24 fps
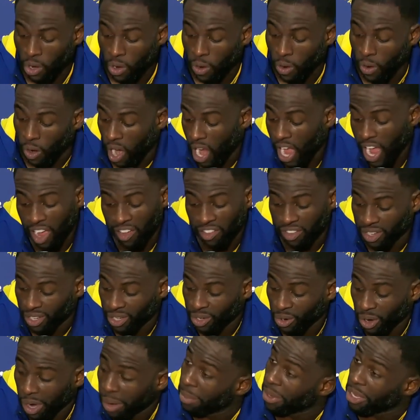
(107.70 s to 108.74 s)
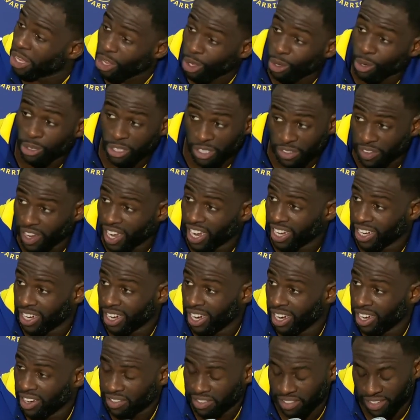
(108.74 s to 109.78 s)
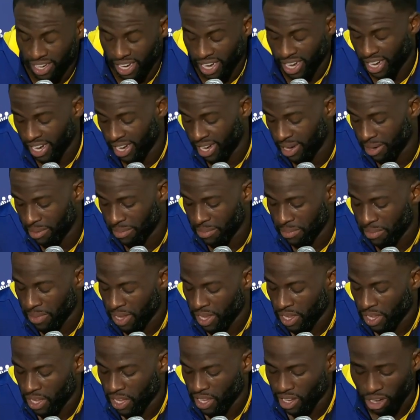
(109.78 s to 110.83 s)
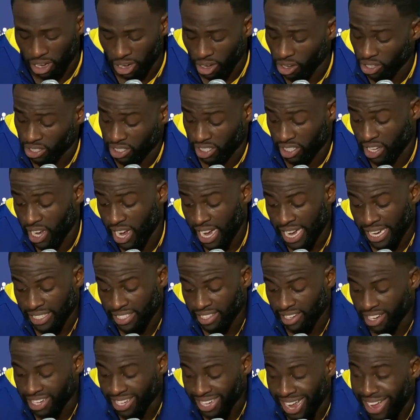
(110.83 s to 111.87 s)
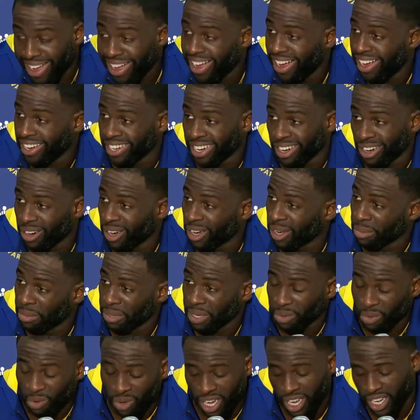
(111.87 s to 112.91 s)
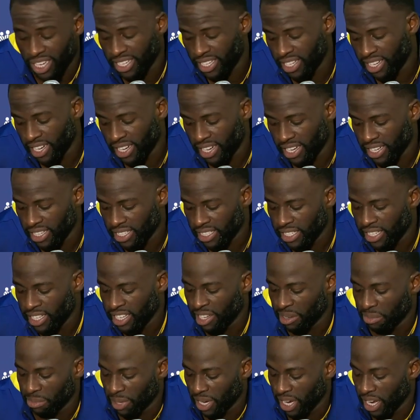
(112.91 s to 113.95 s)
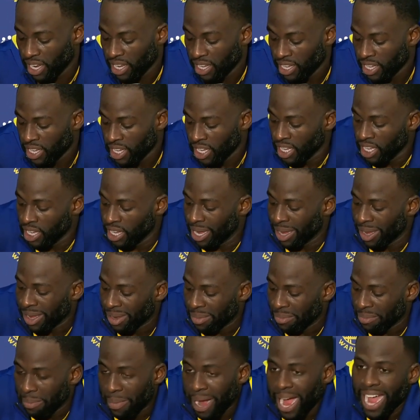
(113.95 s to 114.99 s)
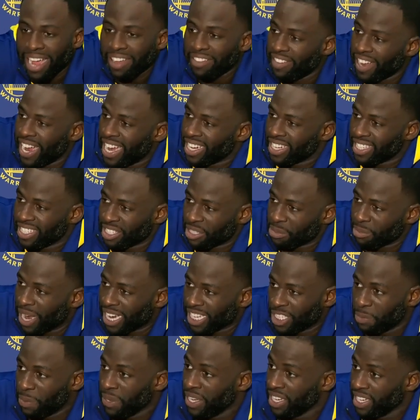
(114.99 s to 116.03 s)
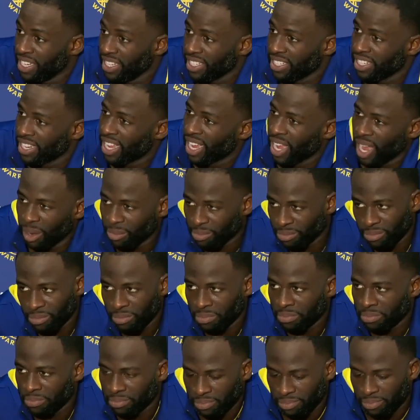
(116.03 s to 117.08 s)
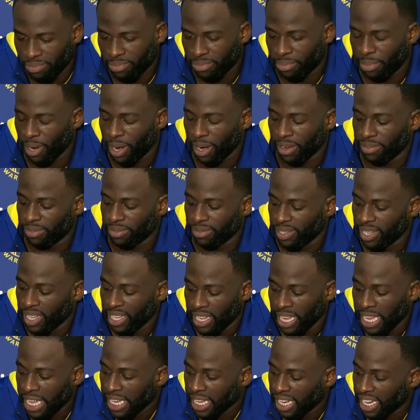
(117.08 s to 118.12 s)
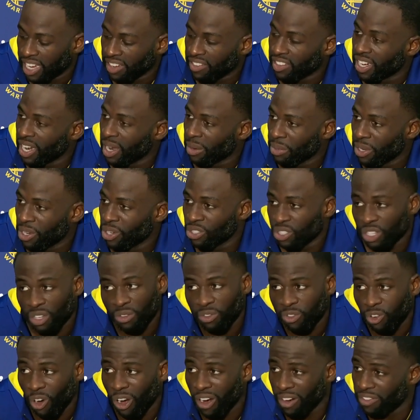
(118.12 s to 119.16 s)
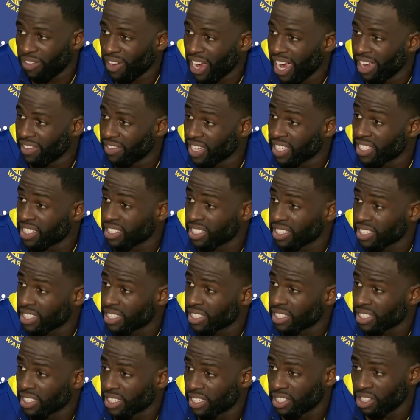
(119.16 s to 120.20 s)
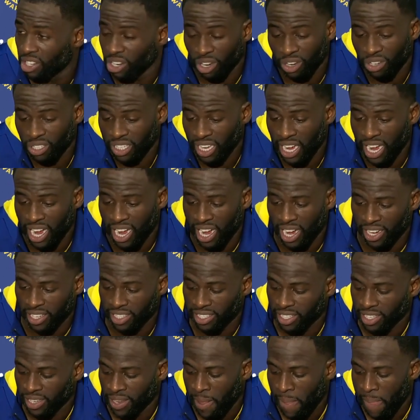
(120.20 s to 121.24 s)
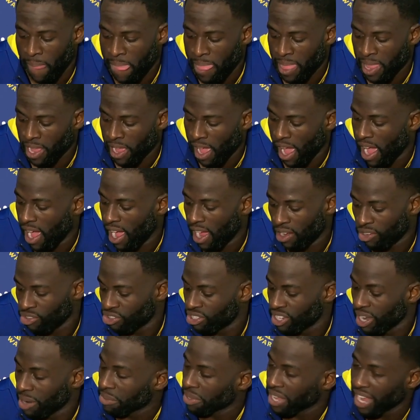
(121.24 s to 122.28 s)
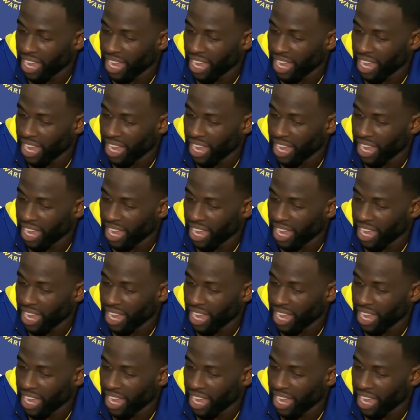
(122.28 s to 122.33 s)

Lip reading: or Evan, who I'm a huge fan of. You know, those guys, they're young, they're going to be really good in this league, but my advantage is my speed. I'm giving up usually 4 or 5 inches to those guys. In some